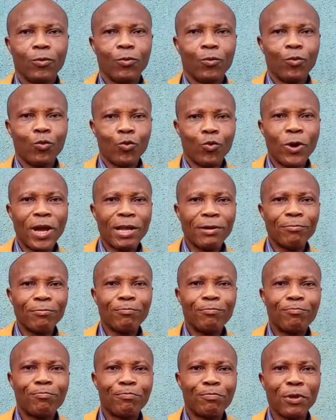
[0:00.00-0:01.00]
When
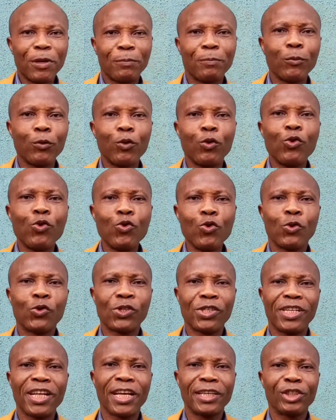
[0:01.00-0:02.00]
people lose
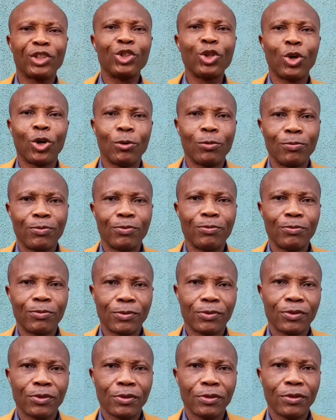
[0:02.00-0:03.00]
their
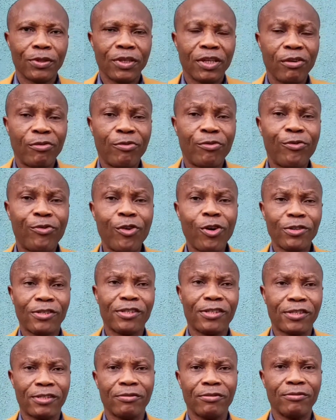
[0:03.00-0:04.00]
jobs, the
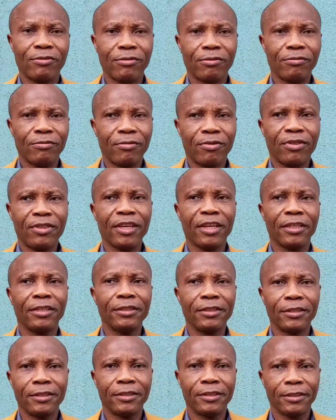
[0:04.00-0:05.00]
first
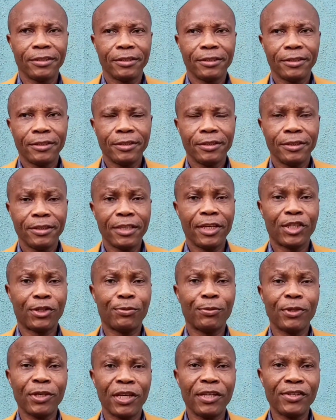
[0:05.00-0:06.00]
thing they
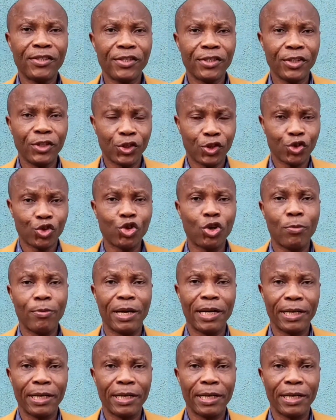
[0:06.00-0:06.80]
experience is trauma.